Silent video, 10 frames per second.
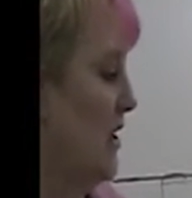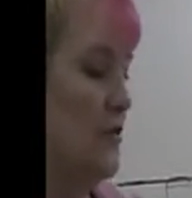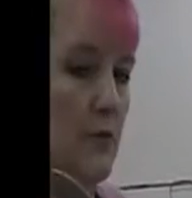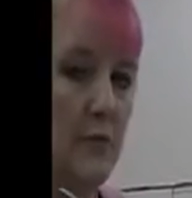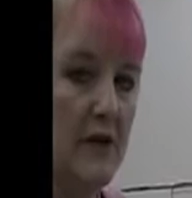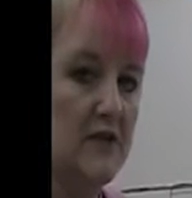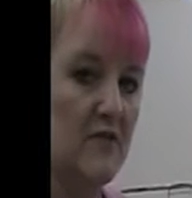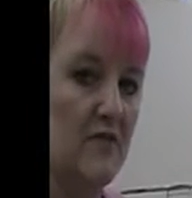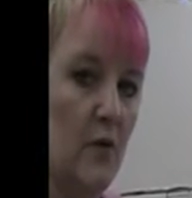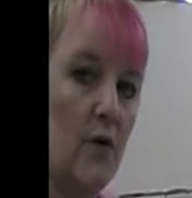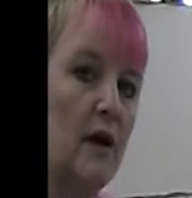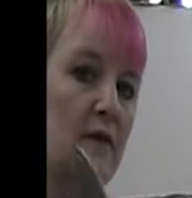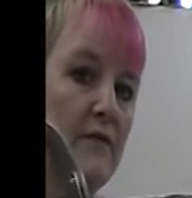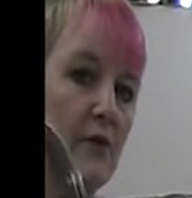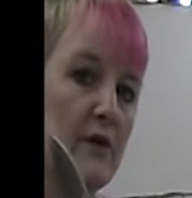The reason for,
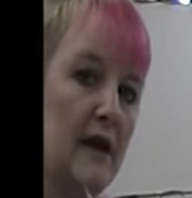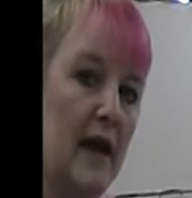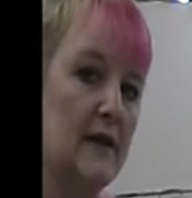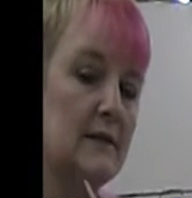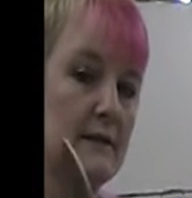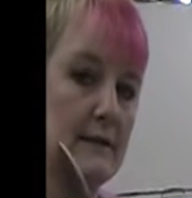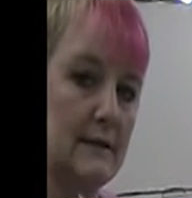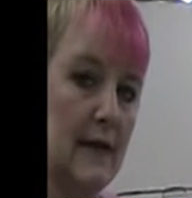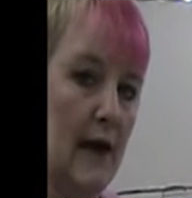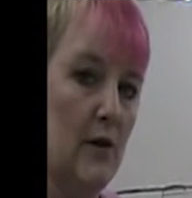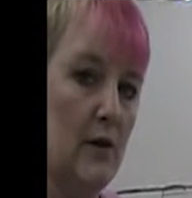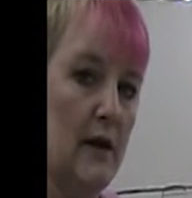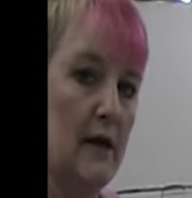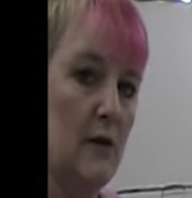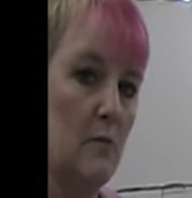if your cakes settle
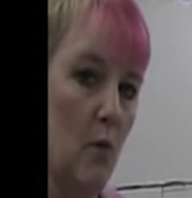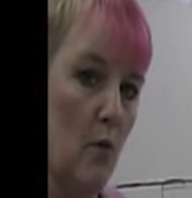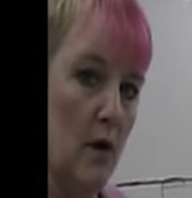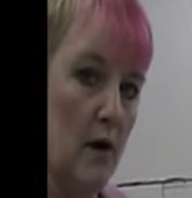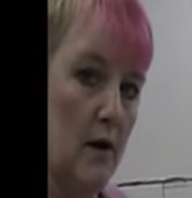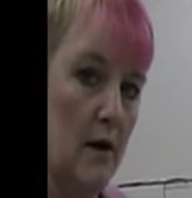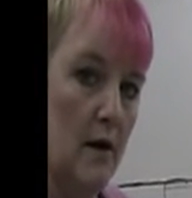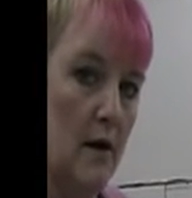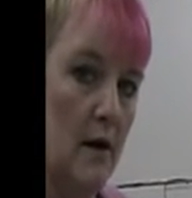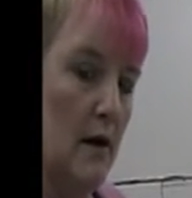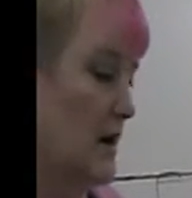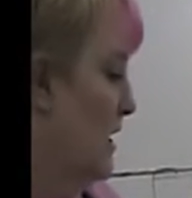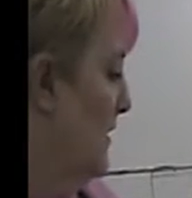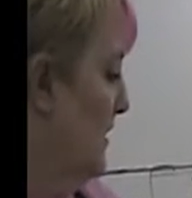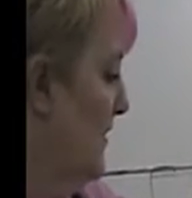anymore,
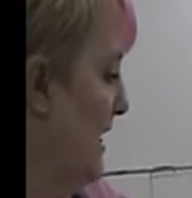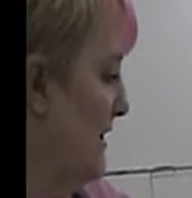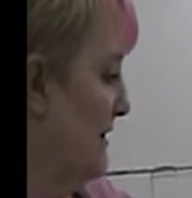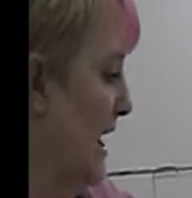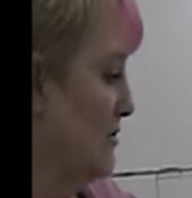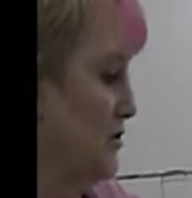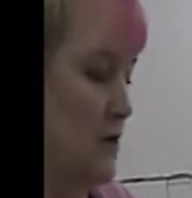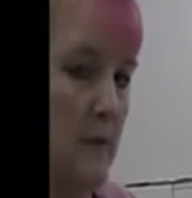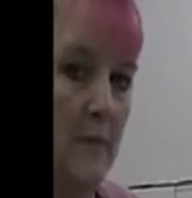then that dowel's going to be